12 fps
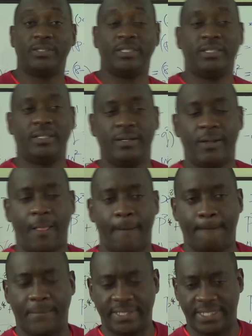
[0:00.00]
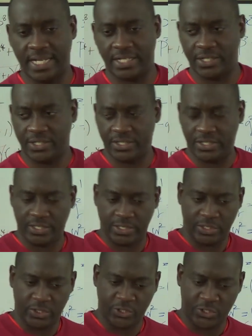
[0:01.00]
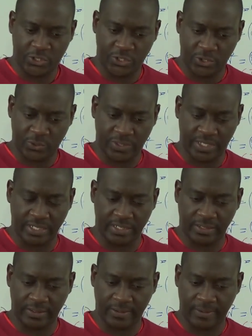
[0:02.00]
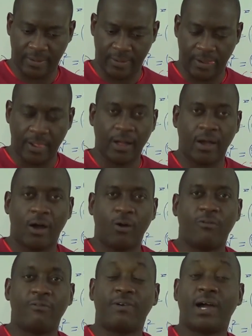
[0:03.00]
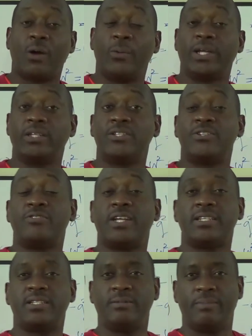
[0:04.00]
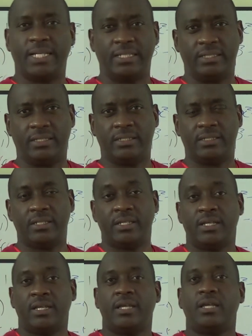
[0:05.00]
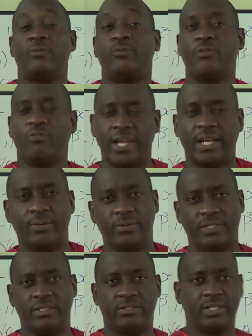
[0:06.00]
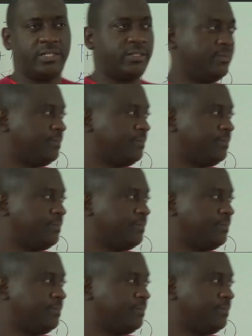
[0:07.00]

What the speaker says: it, but I'm just showing you how far we could stretch the maths if we really want to stretch it.